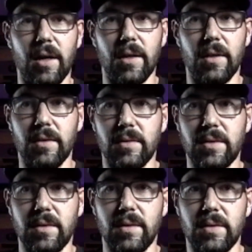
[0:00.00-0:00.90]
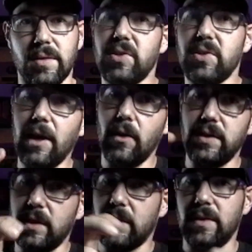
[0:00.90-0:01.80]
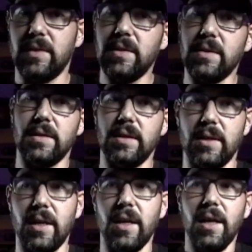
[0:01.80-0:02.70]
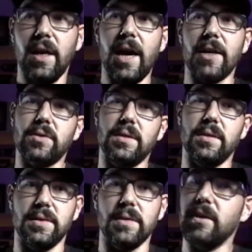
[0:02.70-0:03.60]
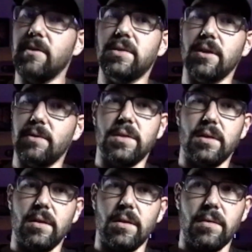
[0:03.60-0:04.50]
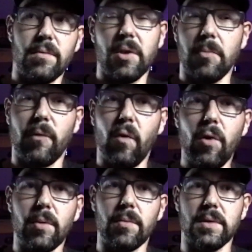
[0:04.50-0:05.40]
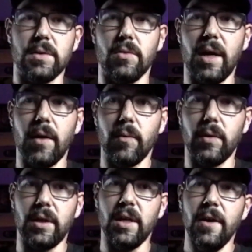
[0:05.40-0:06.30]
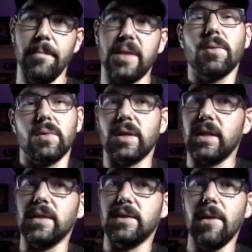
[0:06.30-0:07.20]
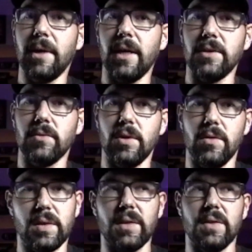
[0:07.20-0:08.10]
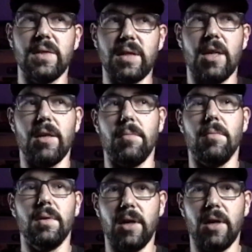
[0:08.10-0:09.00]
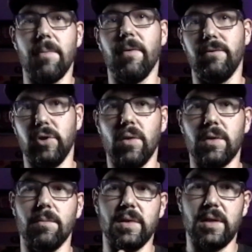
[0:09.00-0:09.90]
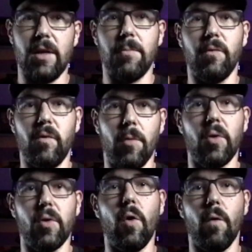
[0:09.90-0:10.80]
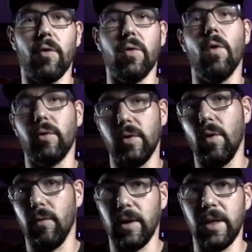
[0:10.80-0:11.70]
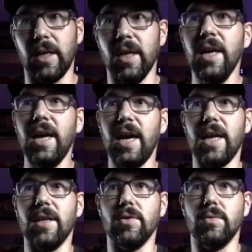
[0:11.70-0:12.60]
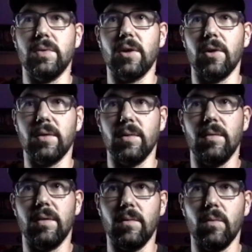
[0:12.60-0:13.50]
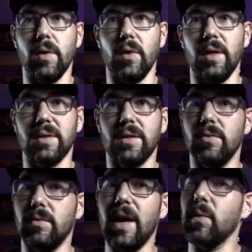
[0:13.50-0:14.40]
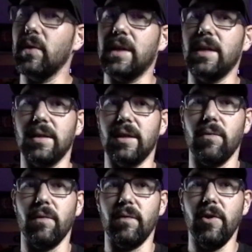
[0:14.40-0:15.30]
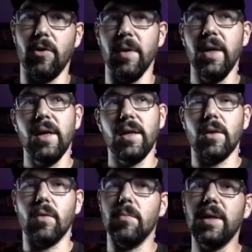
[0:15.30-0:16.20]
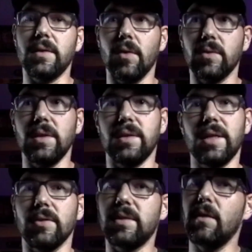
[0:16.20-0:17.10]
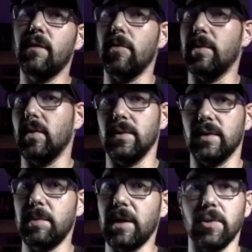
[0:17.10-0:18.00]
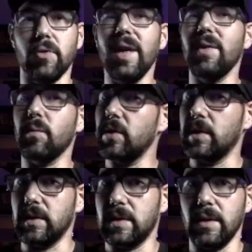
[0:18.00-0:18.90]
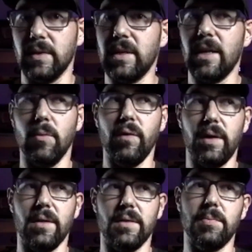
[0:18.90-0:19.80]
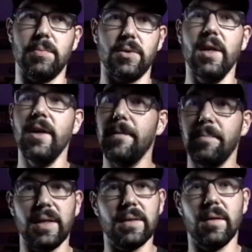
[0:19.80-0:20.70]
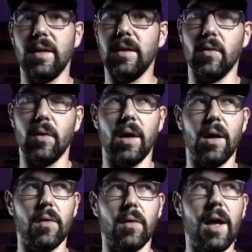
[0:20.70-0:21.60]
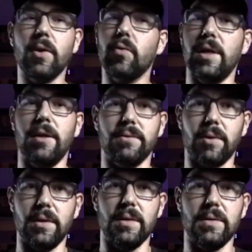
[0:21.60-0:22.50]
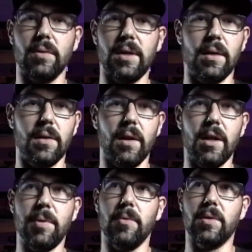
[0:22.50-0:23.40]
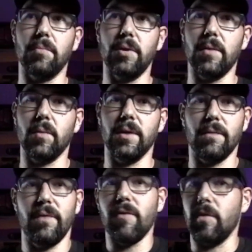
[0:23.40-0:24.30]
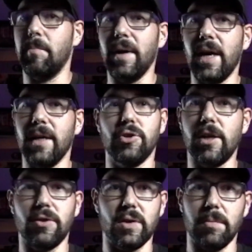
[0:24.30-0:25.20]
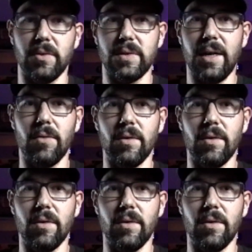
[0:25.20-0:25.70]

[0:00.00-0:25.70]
this stylistic consistency that actually does a disservice to the performer, because you're not really, it's almost like getting typecast, right? You're seeing the same type of jokes from the same performer over and over and over again, and you start to realize like you're not really getting a different film. You might go see a Tarantino film and know what to expect, but you're not really going to see the same movie. And a lot of creatives run into this, right? A lot of people complain when their favorite band changes up their sound.